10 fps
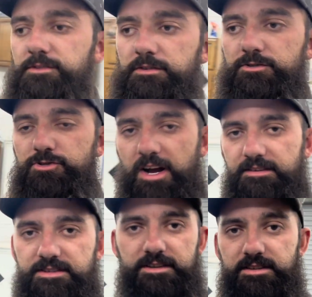
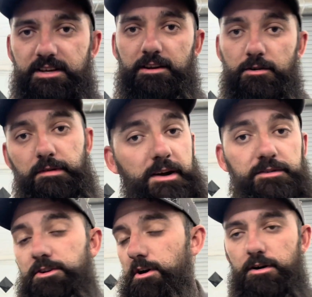drives this thing around
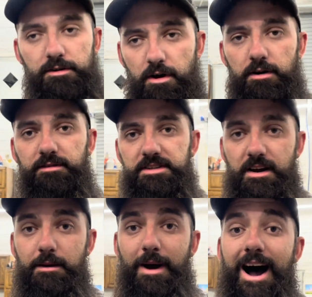the yard all the
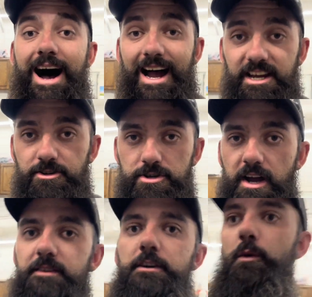time. I
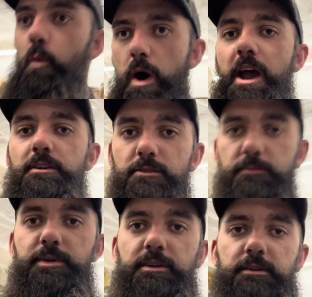drive it wide
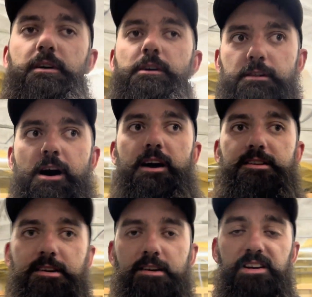open a lot.
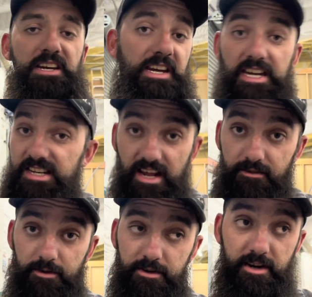He
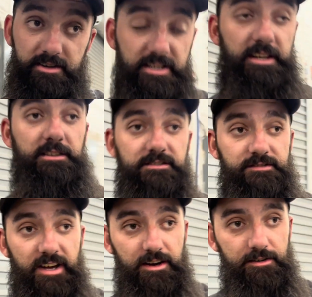never does. He's
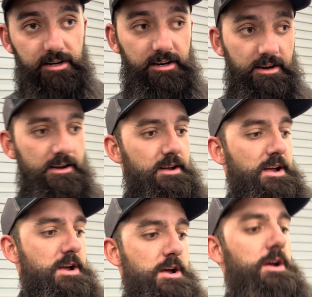very
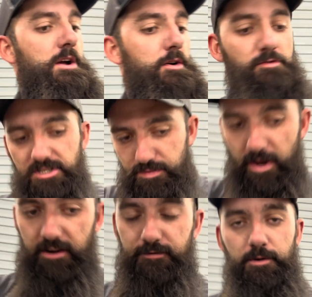
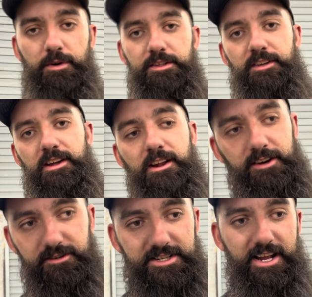respectful with it and
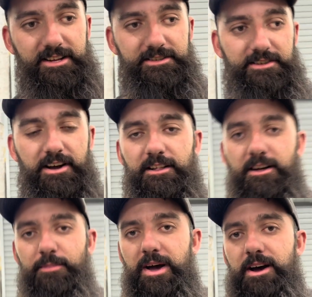understands it's got a
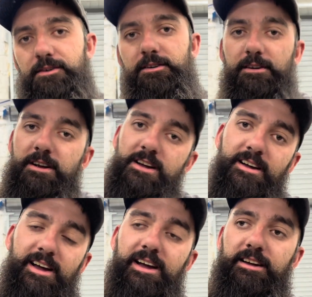lot of power.
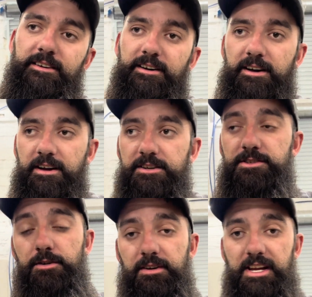And
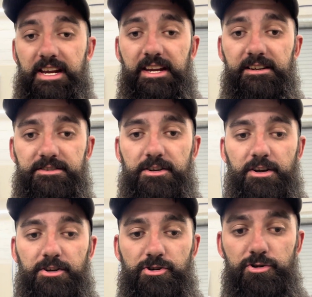so he is
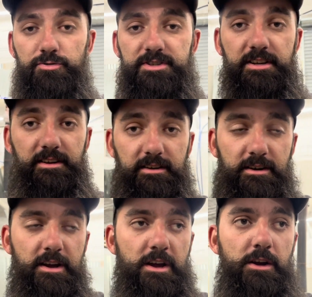using
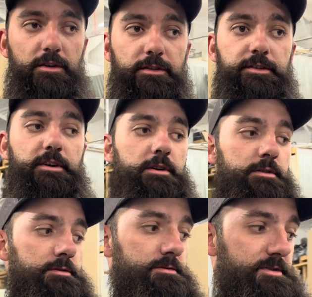
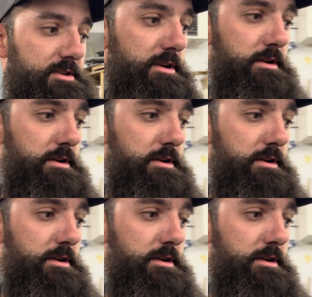those